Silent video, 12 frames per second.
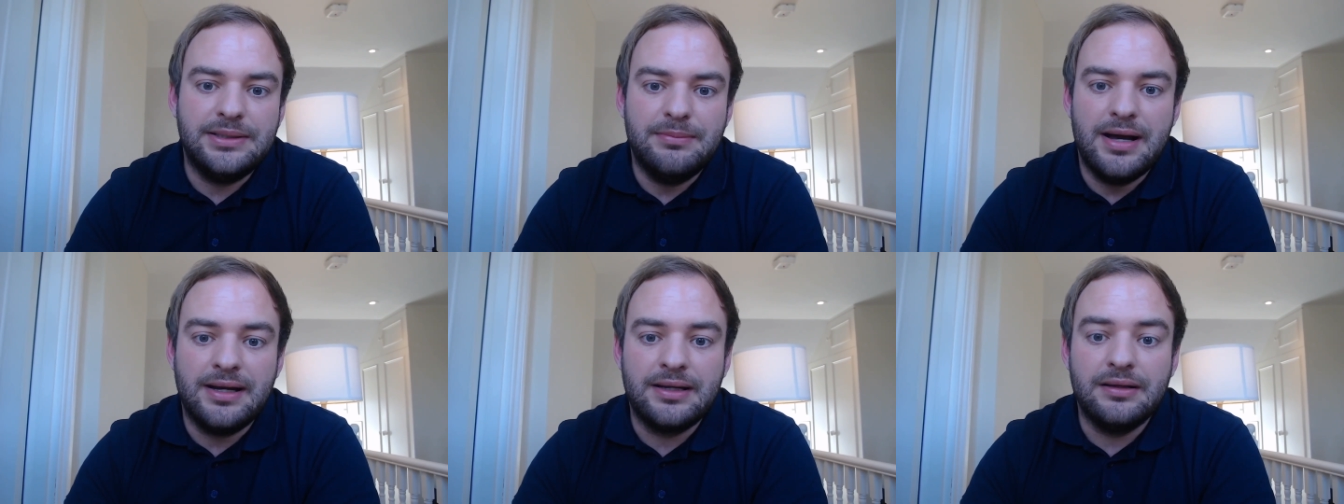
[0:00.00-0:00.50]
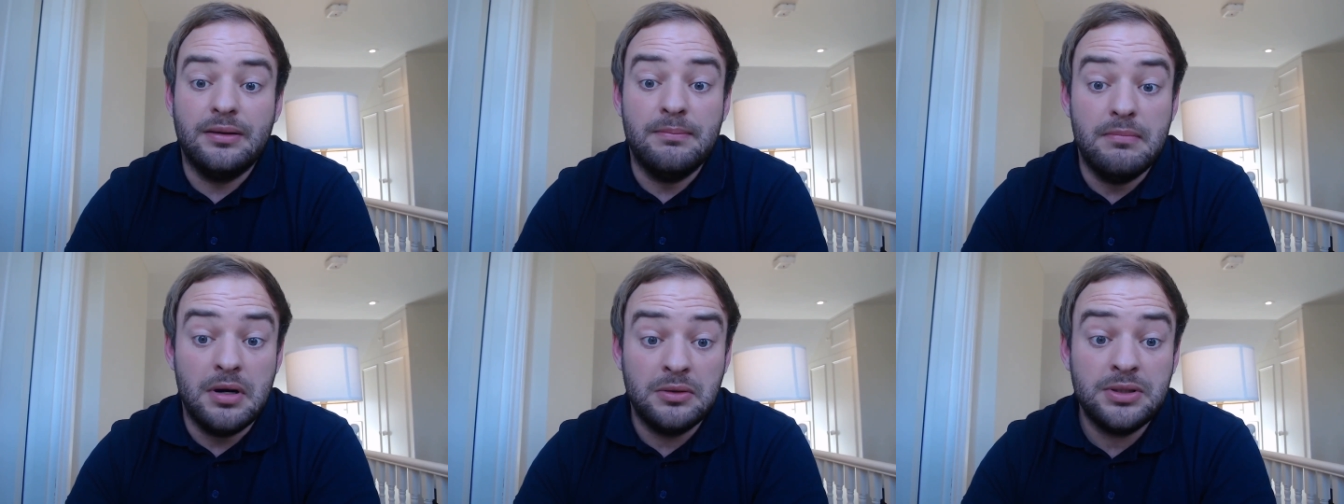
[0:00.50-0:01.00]
meg at
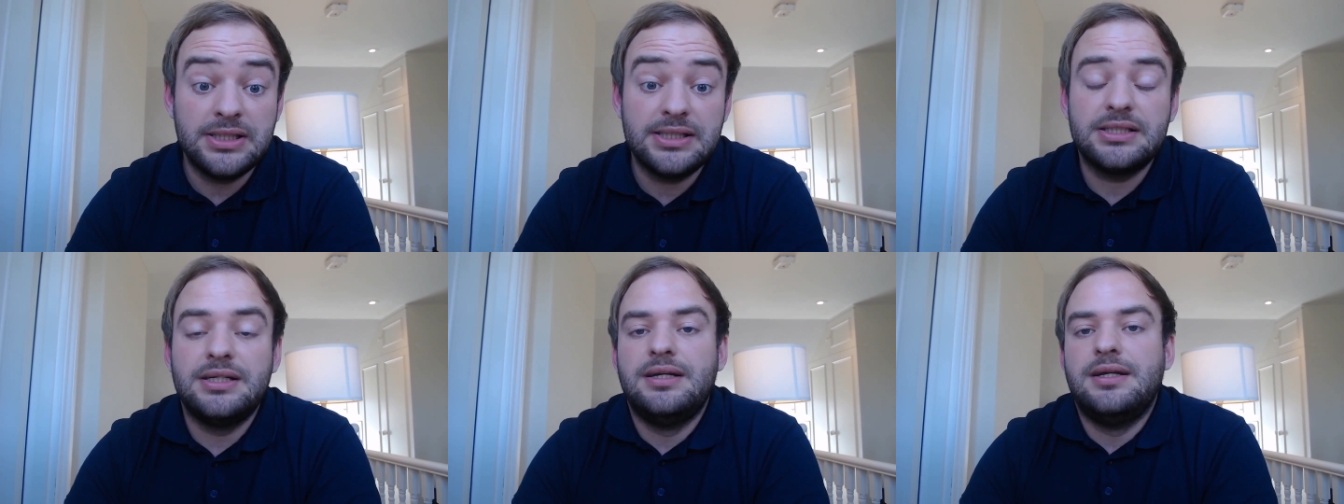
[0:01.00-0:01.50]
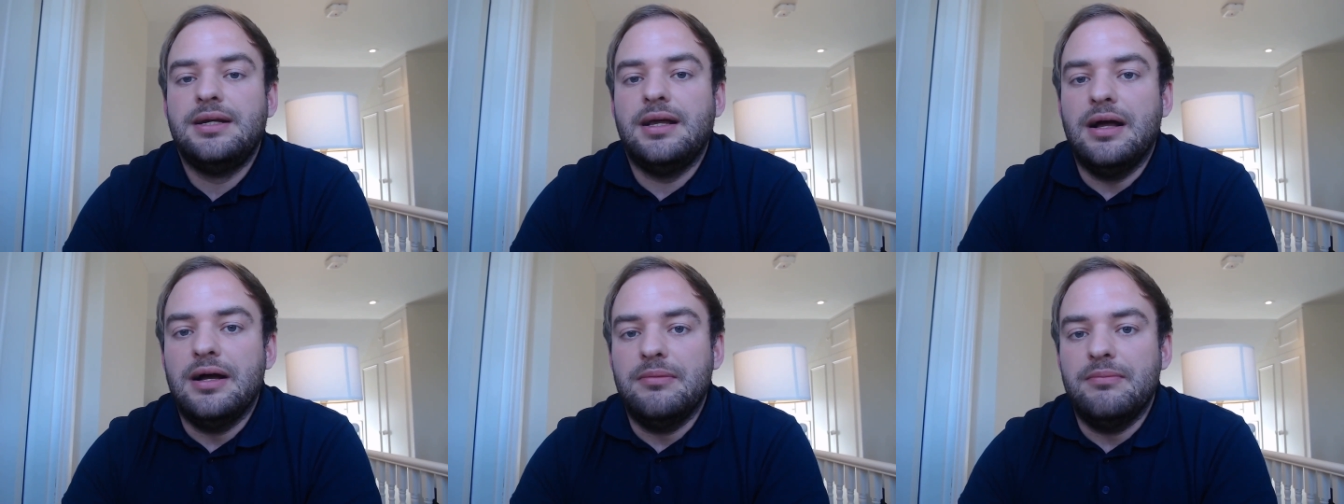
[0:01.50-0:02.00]
most,
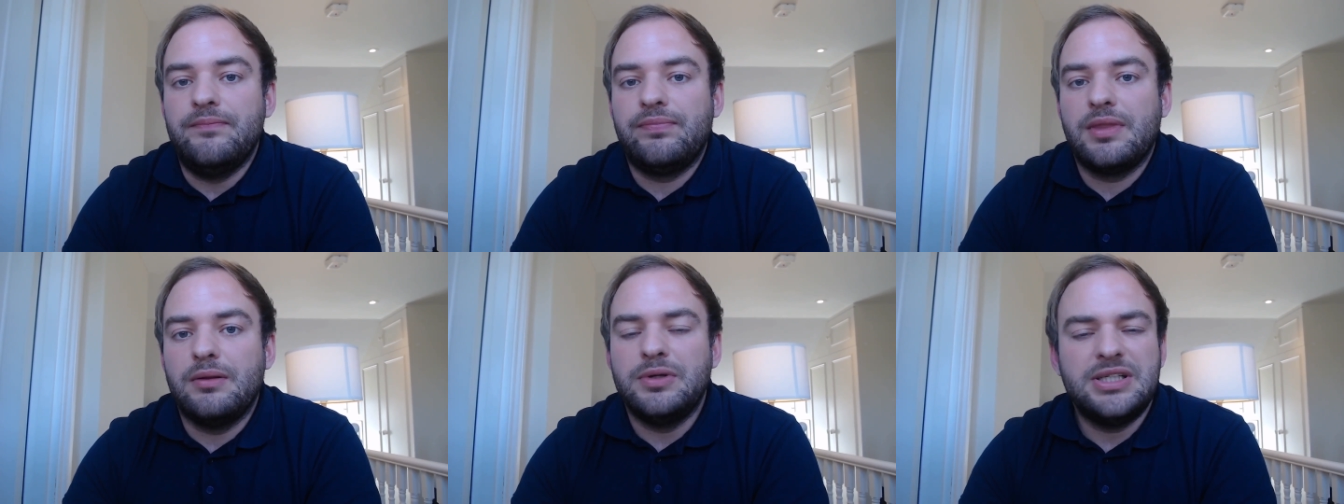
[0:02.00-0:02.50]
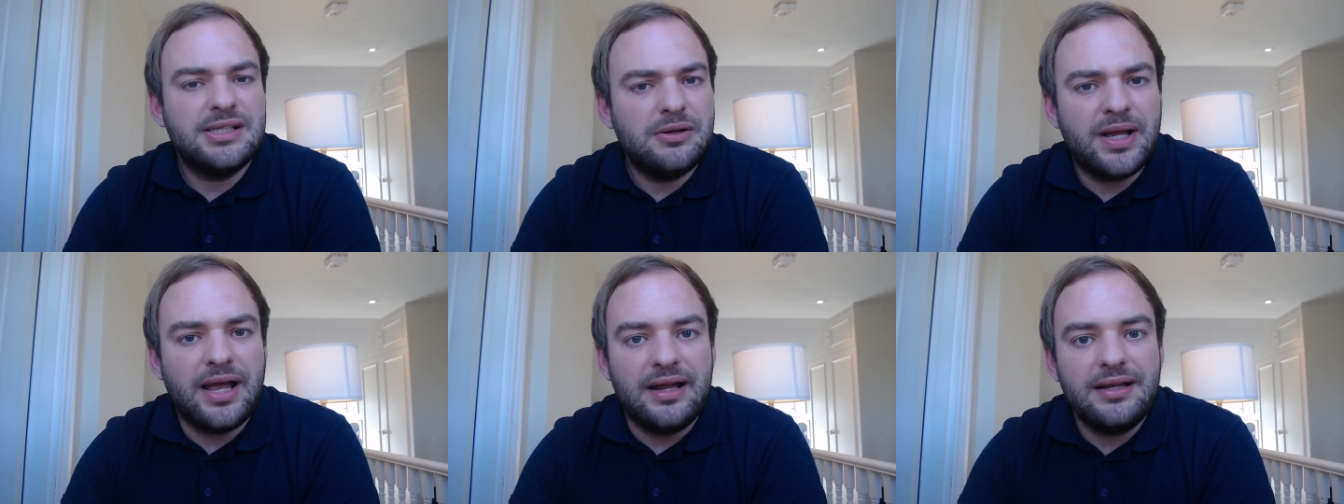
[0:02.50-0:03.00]
which is
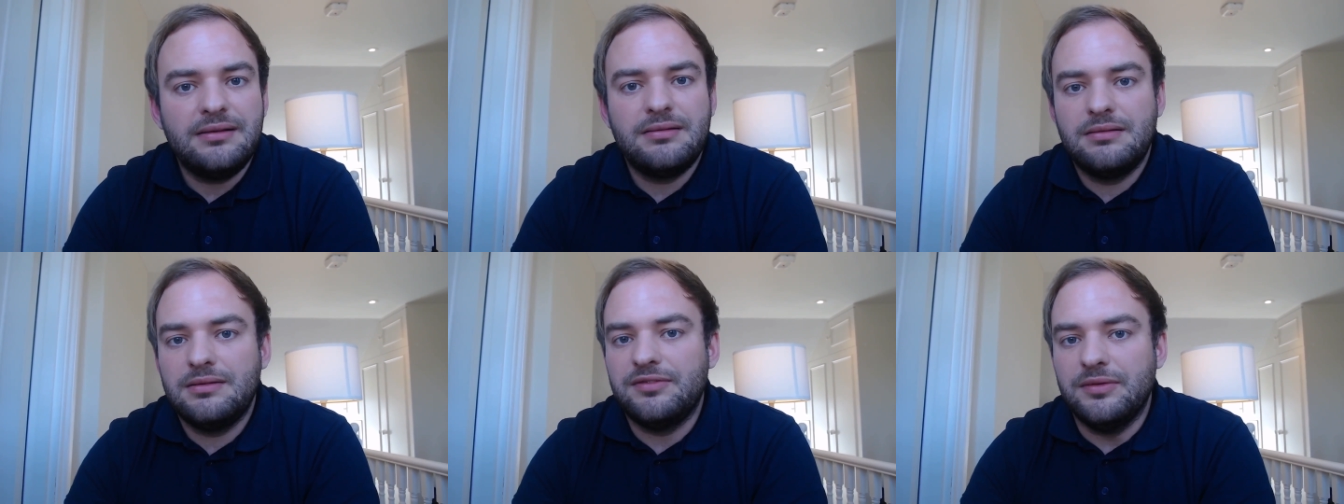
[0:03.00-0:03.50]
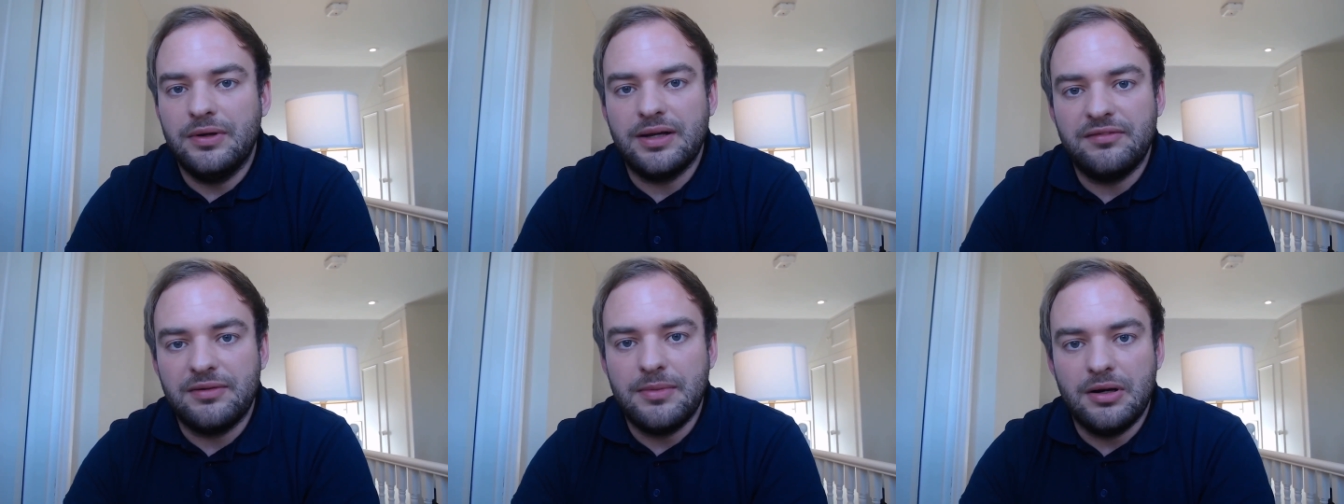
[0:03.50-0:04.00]
okay for
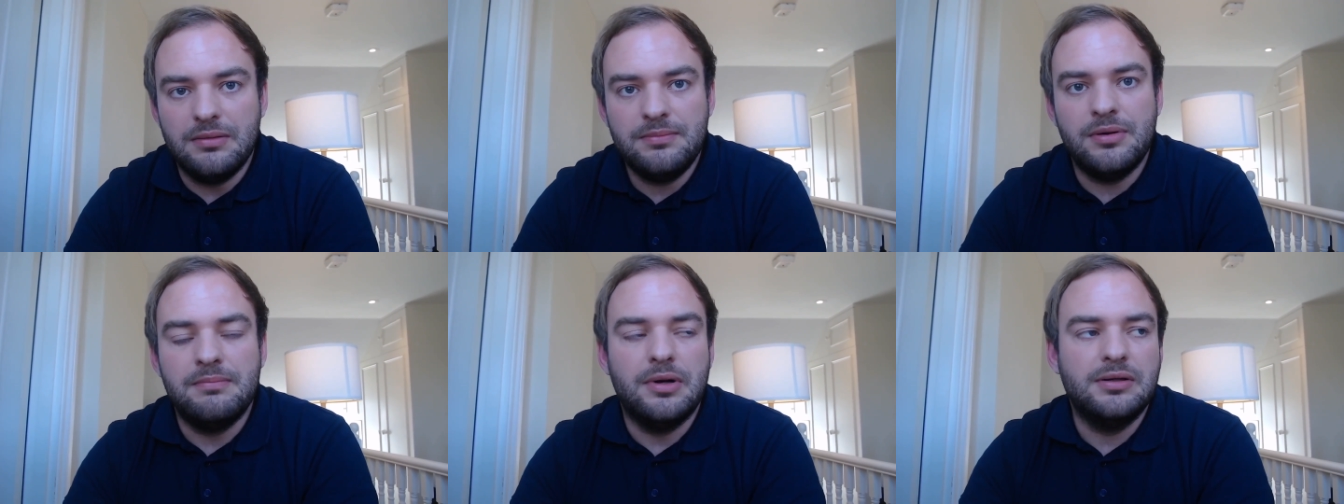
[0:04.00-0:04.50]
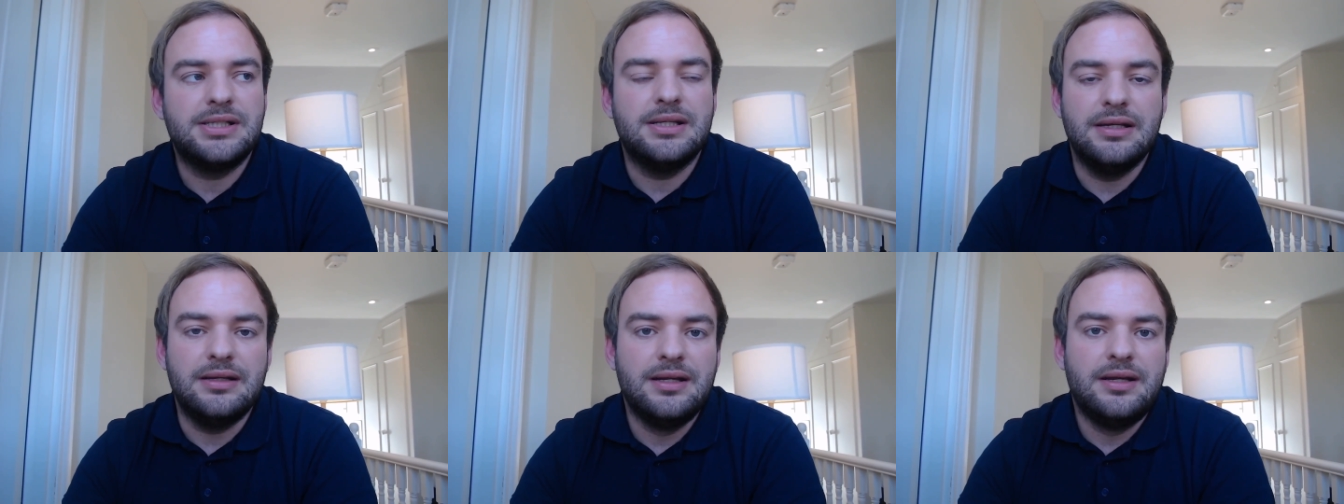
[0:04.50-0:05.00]
working from home, but
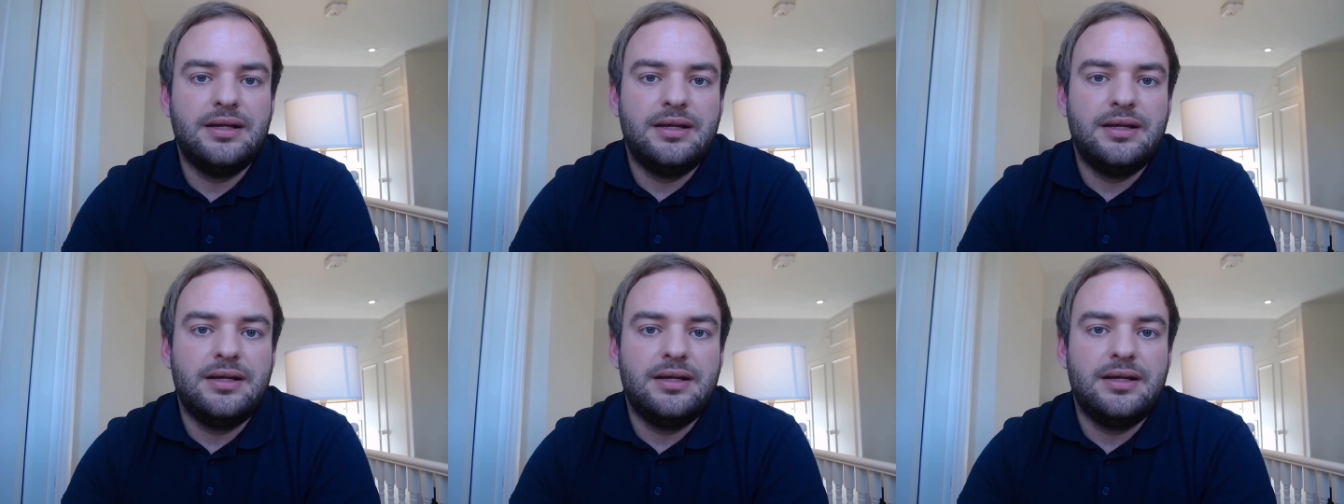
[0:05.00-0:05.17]
mostly